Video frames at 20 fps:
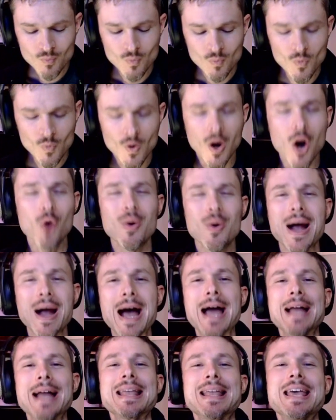All right.
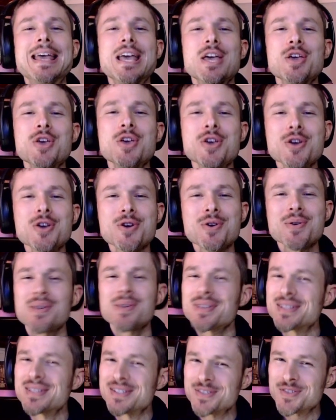Here
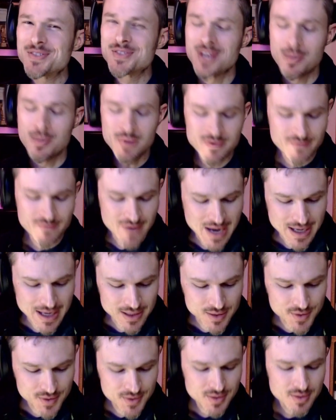is some
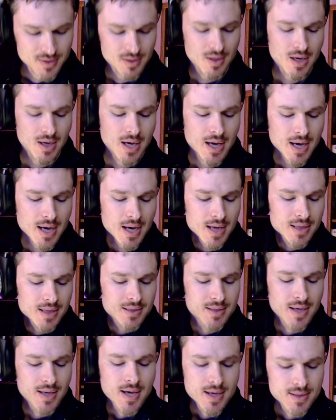advice.
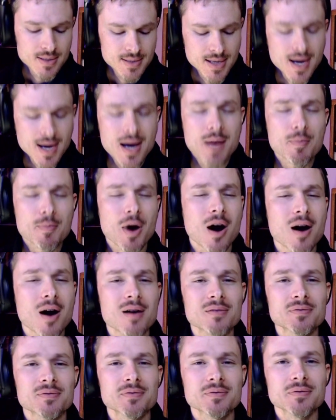Take time
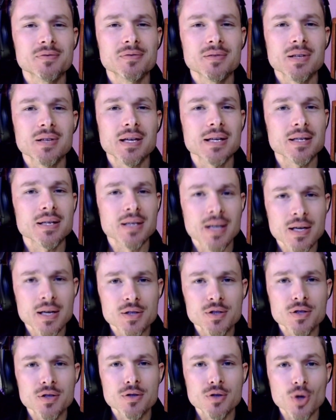off and get
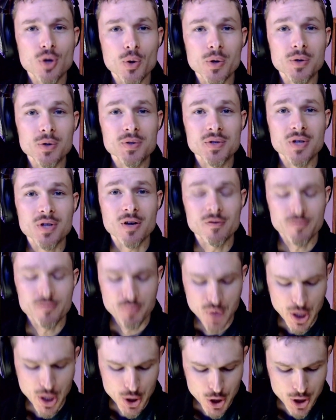to know yourself
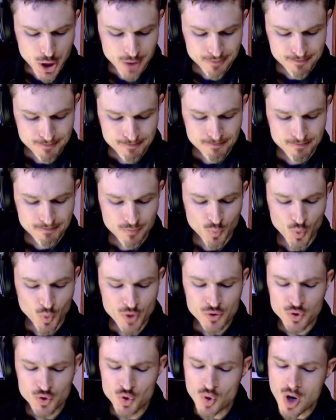better.
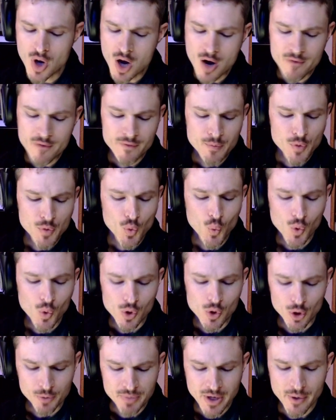Withdraw from the
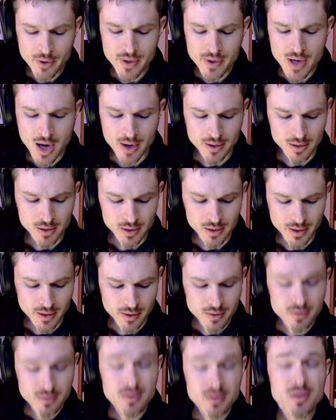world periodically
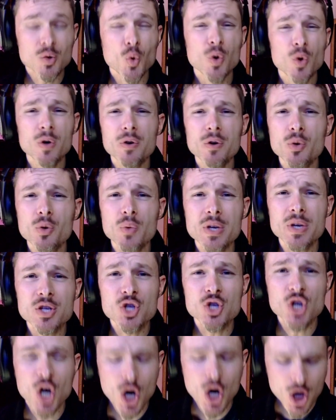in order to
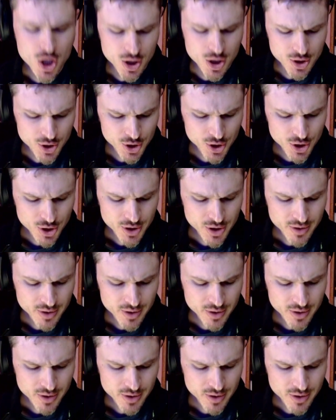recharge.